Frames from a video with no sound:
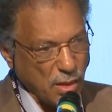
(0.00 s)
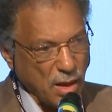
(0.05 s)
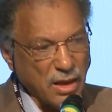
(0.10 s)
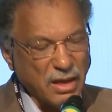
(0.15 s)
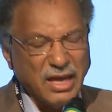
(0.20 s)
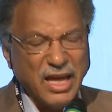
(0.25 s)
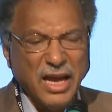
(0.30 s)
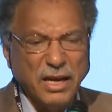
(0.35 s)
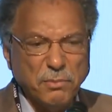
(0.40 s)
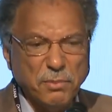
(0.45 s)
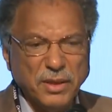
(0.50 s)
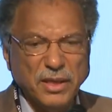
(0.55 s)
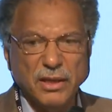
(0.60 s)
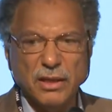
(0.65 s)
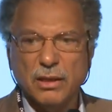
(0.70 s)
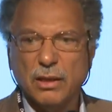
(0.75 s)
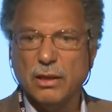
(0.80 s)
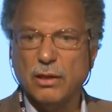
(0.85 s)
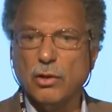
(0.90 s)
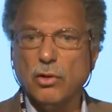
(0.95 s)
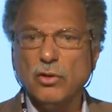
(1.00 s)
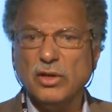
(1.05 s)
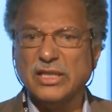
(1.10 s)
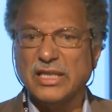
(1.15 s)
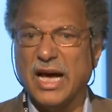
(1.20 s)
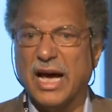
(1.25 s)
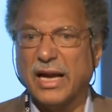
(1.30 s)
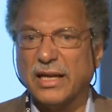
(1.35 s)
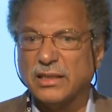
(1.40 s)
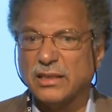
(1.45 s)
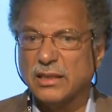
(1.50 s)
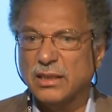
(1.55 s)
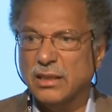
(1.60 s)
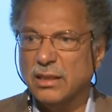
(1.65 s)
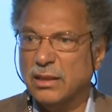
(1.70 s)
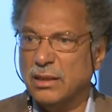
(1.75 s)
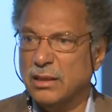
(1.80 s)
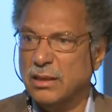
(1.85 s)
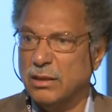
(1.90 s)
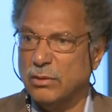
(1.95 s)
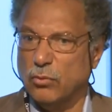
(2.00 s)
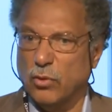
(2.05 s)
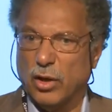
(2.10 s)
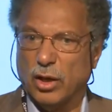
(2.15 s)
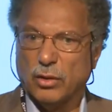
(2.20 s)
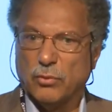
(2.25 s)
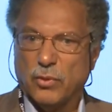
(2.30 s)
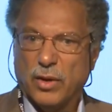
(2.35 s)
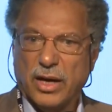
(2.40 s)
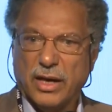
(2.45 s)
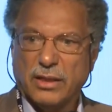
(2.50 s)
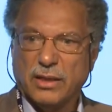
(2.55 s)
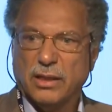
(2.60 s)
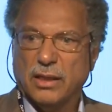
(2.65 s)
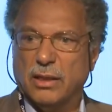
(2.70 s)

can be looked at worldwide.